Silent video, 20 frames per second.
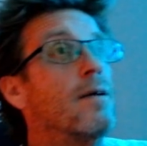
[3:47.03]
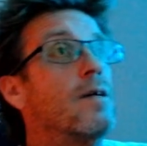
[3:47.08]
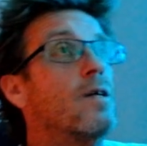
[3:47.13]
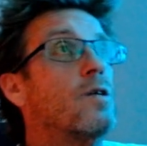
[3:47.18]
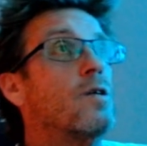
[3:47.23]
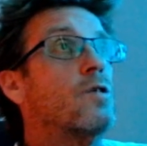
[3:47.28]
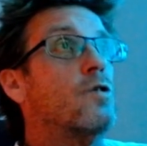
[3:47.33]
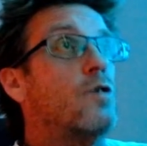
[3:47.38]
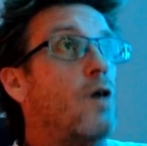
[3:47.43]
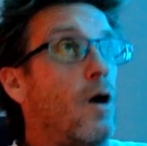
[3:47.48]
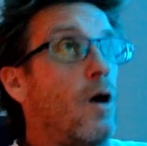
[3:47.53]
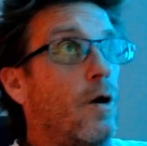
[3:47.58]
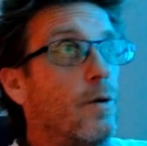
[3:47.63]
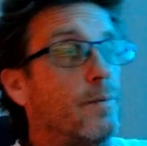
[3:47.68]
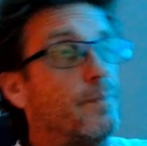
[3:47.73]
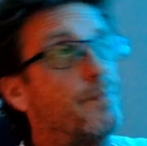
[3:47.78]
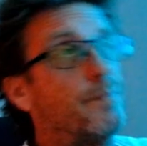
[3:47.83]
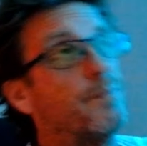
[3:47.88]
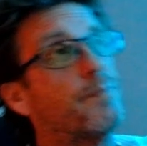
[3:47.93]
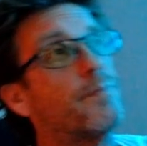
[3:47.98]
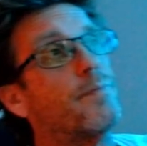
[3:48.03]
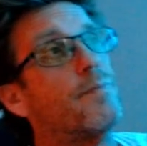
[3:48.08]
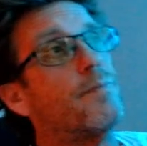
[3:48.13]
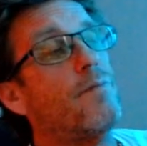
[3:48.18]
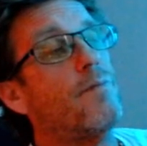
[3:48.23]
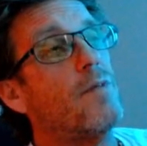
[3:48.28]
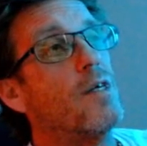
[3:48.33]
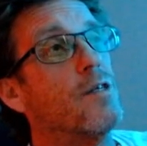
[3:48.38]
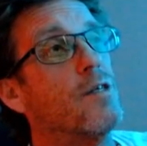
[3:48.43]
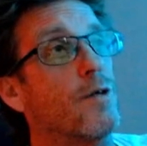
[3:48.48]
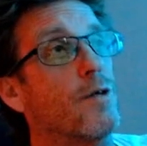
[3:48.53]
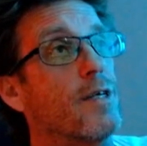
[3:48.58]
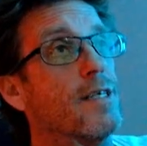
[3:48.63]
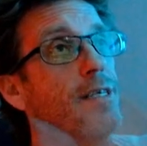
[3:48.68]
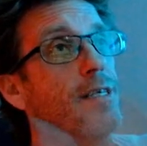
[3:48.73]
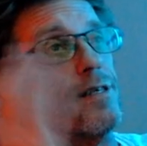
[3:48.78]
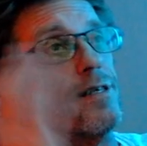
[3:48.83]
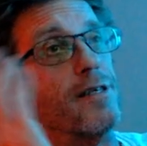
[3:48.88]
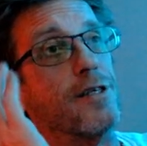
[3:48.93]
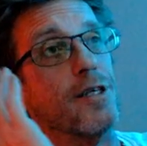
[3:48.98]
So this
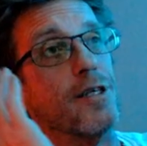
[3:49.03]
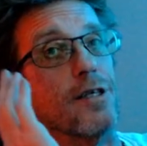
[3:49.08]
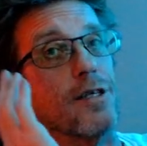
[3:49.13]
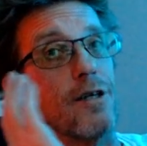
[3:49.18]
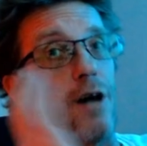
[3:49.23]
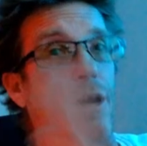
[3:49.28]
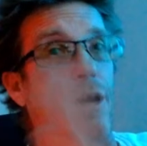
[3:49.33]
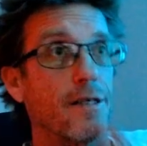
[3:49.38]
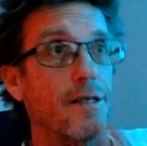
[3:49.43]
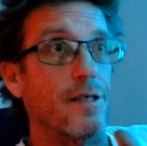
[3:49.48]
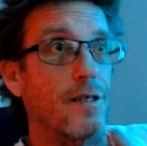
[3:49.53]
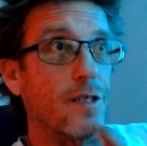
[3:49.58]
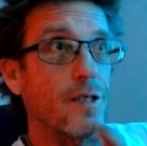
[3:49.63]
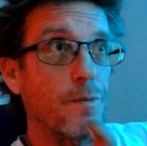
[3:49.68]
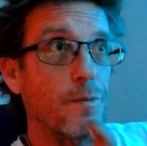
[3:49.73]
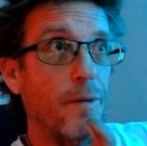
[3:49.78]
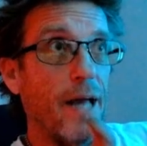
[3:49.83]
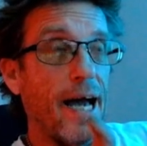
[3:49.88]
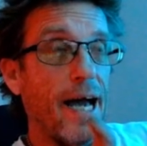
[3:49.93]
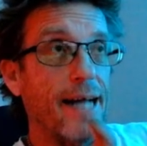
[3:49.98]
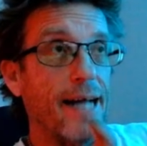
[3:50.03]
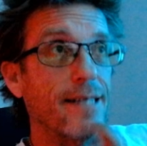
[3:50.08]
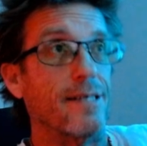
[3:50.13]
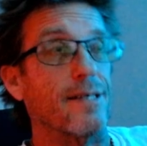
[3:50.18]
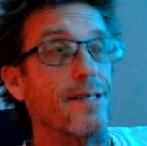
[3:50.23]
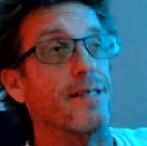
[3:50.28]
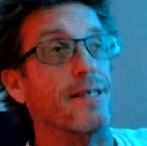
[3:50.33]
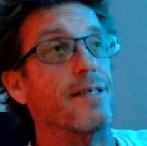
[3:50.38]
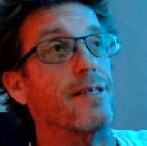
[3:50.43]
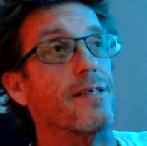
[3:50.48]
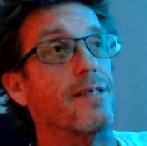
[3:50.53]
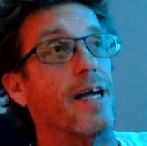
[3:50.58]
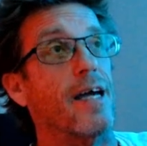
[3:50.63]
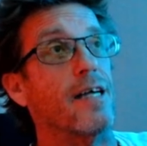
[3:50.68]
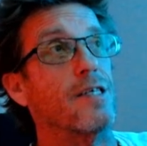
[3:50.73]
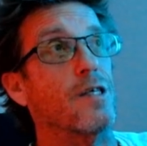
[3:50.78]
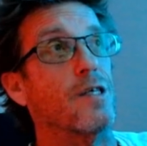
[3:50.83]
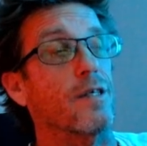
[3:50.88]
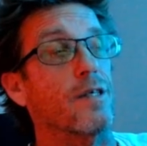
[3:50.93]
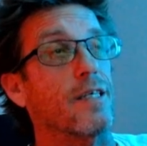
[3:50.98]
isn't just Gaussian splats. This is
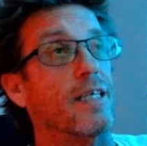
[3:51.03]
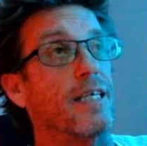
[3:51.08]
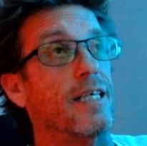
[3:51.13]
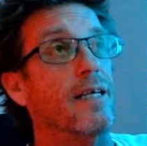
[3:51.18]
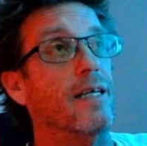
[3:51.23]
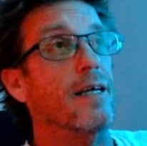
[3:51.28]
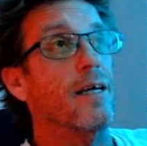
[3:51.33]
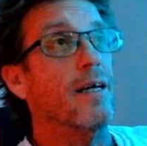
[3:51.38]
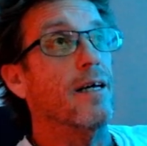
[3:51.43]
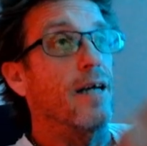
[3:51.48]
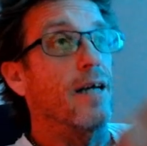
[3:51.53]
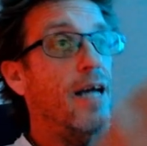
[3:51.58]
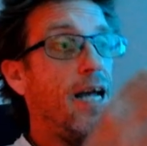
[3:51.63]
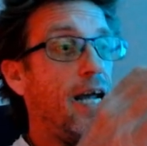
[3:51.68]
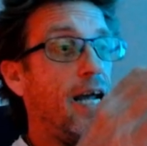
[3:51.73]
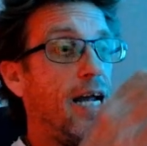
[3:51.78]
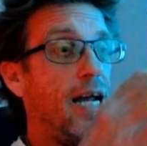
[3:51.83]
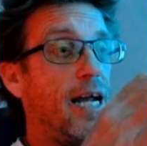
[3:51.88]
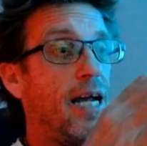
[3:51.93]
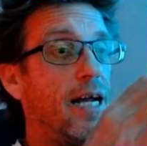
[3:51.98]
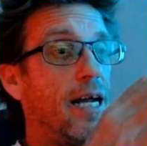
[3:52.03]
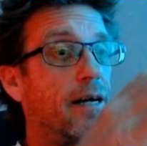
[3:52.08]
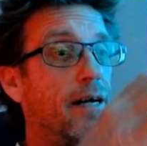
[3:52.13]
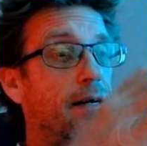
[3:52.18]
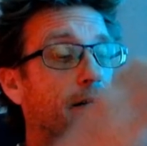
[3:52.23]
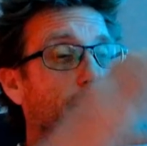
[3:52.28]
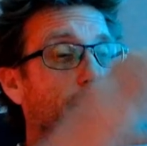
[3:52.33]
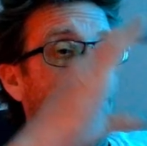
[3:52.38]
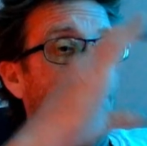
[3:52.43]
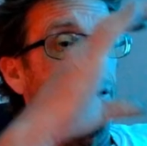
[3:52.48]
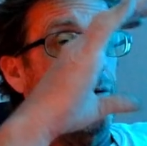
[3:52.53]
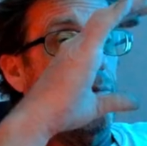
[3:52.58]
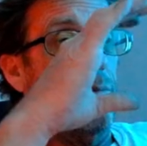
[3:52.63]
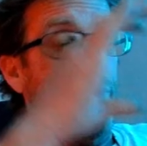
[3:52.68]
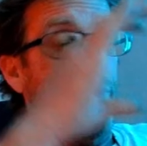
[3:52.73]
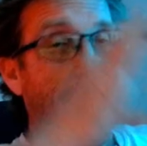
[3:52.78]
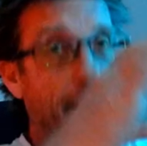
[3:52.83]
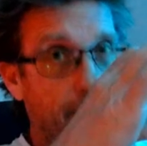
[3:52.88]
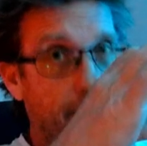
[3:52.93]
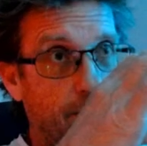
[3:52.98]
actually a
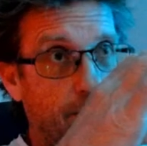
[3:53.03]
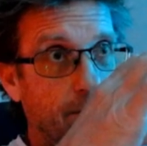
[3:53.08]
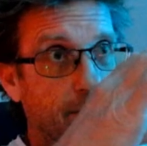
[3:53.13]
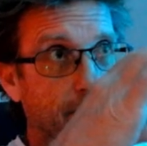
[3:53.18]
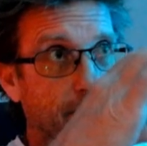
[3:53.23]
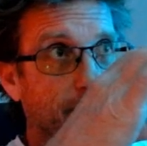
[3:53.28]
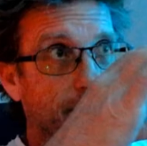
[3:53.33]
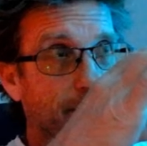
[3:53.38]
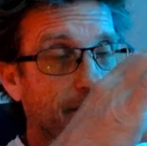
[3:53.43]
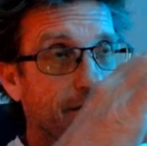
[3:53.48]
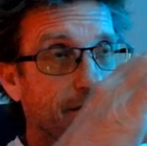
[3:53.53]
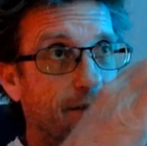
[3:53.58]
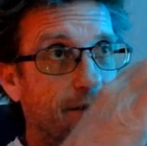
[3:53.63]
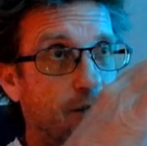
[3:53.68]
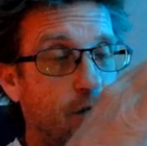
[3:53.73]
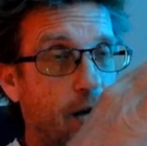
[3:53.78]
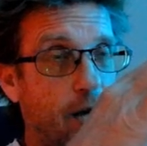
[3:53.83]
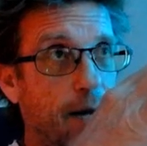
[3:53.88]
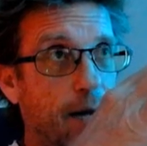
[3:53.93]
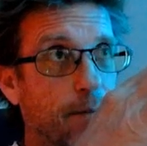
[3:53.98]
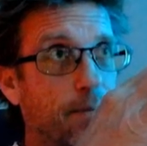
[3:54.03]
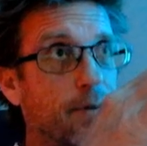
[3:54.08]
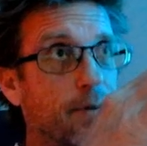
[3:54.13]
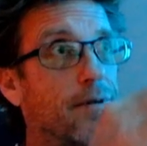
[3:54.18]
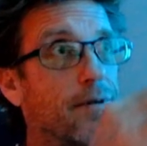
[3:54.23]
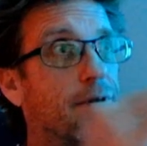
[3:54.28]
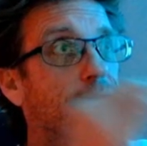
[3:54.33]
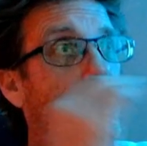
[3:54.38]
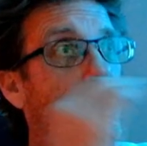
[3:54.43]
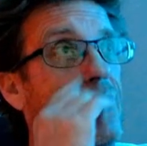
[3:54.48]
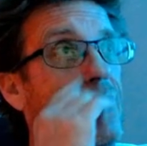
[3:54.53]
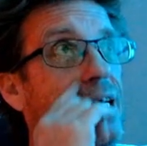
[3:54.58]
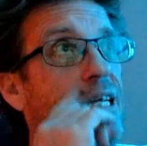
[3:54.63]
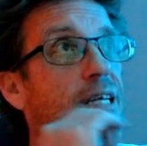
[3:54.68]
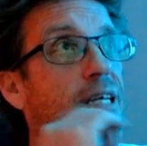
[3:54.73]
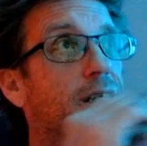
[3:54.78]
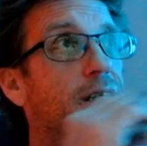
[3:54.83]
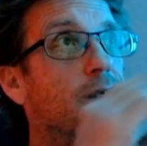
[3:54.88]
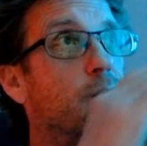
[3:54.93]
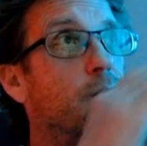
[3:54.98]
petal shape that is